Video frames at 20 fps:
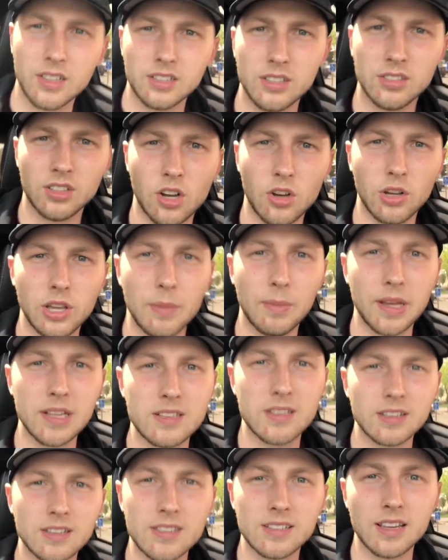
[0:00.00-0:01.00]
So he
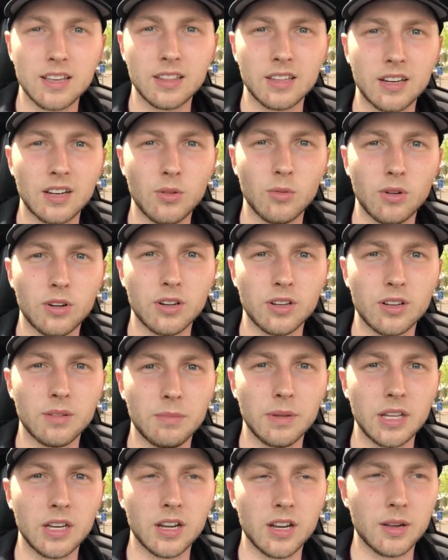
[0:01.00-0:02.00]
basically had said that he wanted to
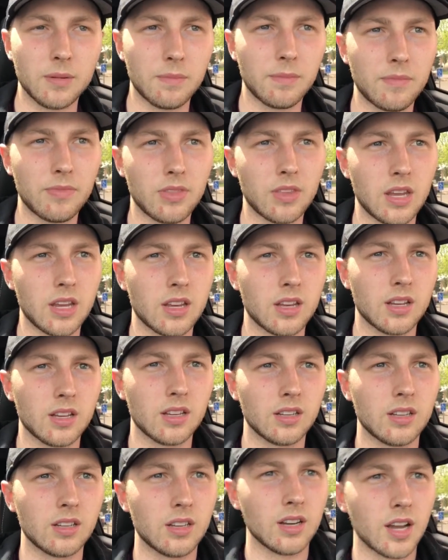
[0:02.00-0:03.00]
meet up
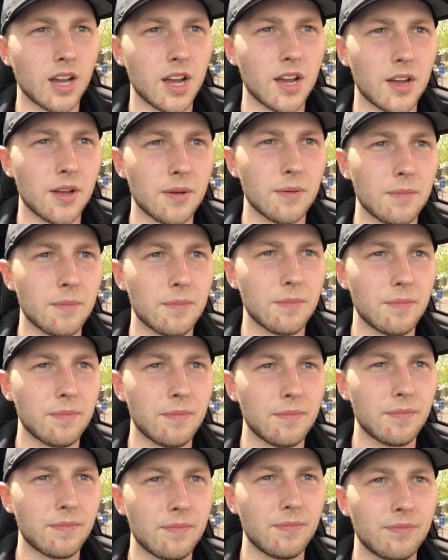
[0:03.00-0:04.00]
and
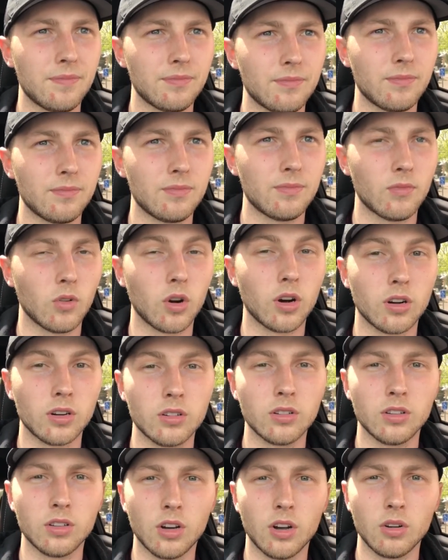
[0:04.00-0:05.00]

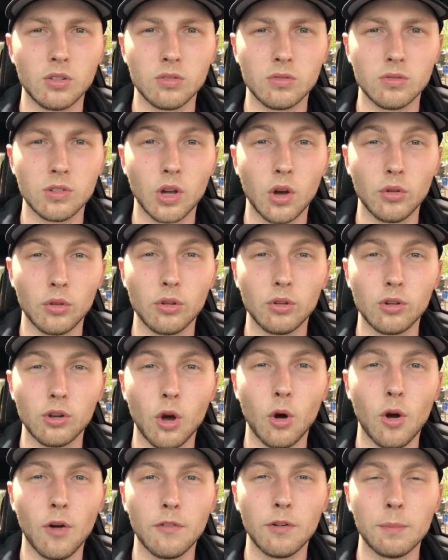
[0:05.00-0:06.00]
or you know,
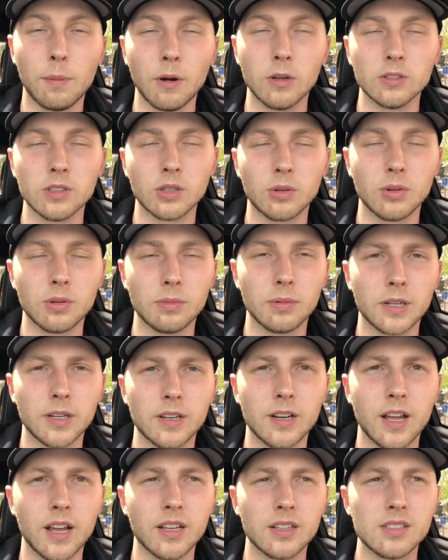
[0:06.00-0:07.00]
go over posing with me
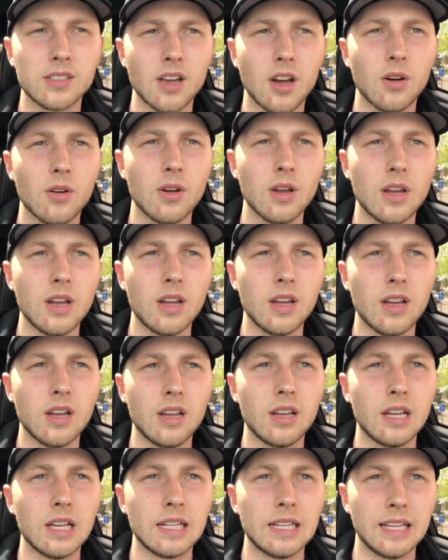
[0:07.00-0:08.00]
today. So
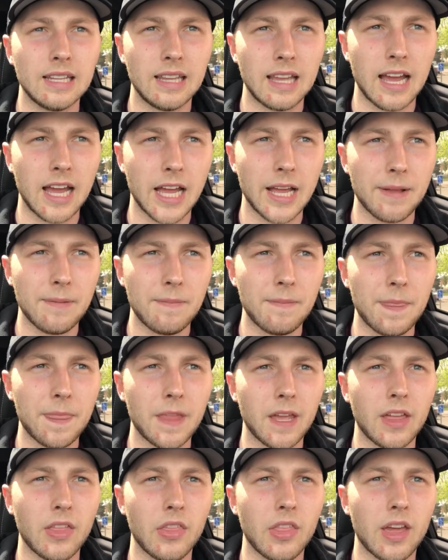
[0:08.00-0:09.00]
did that
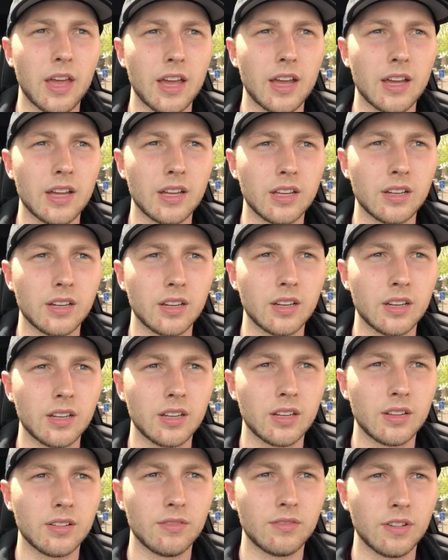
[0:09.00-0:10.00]
and then
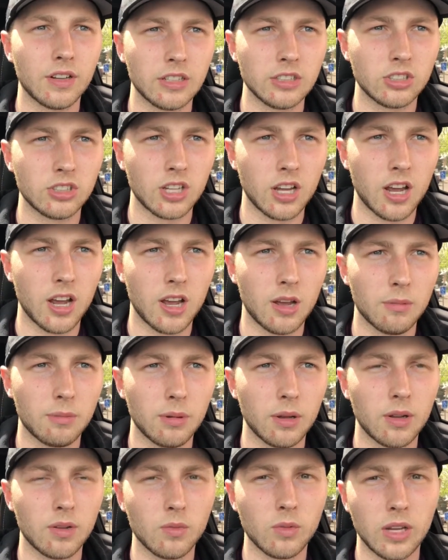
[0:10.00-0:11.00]
finished up,
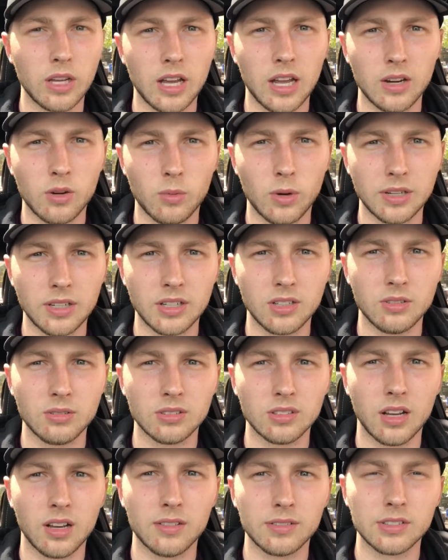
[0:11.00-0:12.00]
and we kind of went into
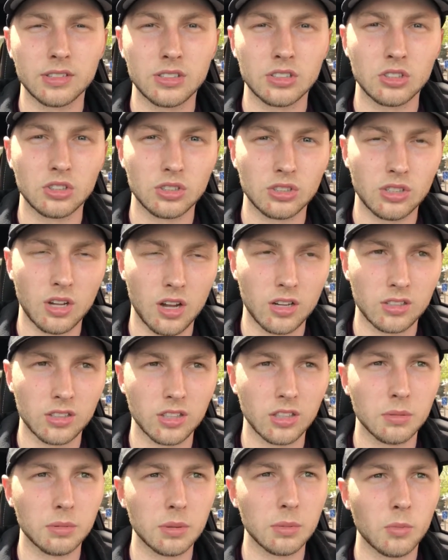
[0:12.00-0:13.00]
his office and just talked a
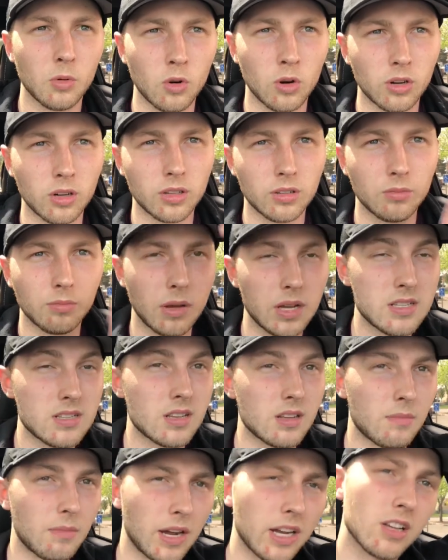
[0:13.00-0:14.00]
little bit more. And
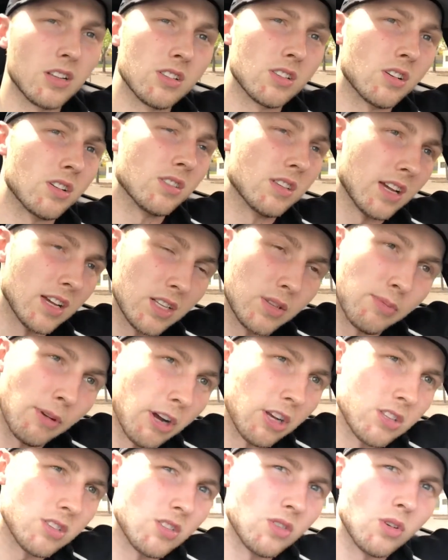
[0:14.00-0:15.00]
basically my concerns I
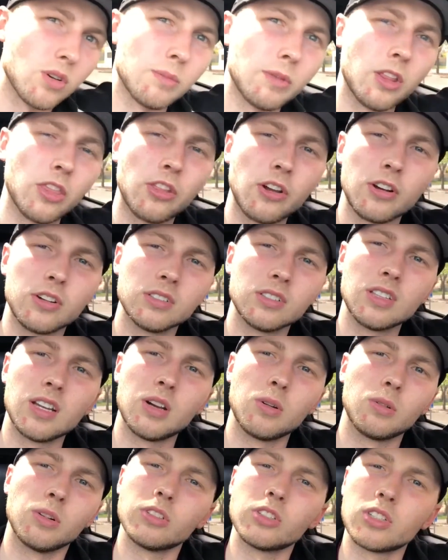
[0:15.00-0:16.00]
expressed to him on
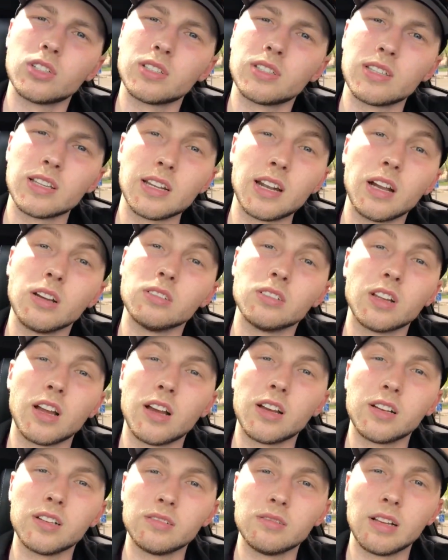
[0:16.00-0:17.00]
Thursday were just that I was
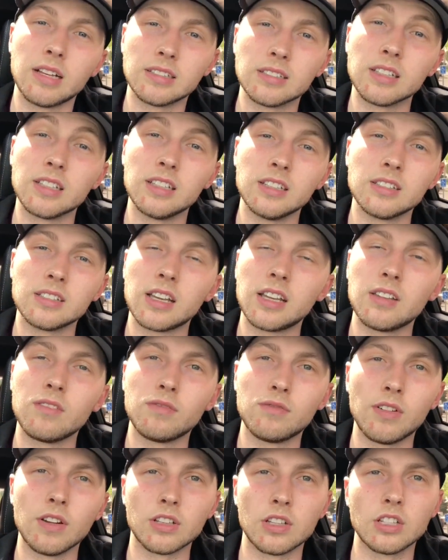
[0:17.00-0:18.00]
not as lean as I
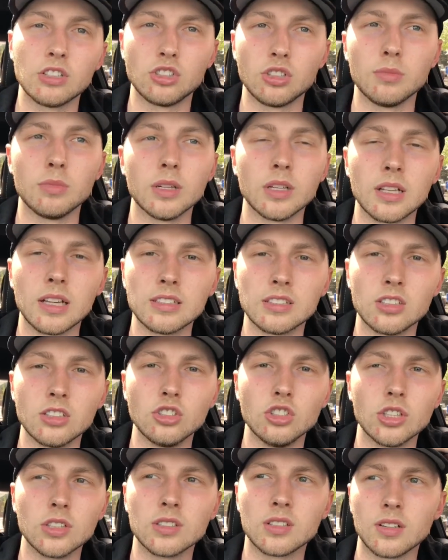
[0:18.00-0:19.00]
felt I should be. That's the
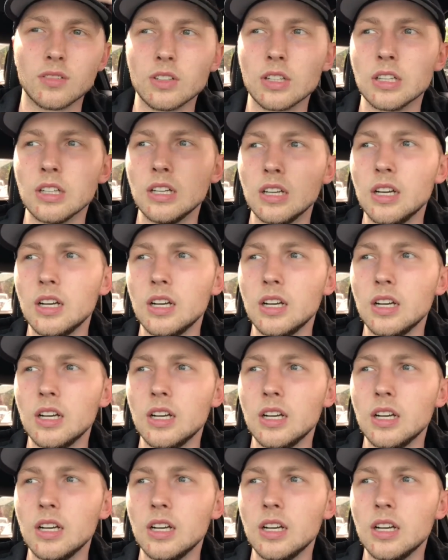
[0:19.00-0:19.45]
gist of it.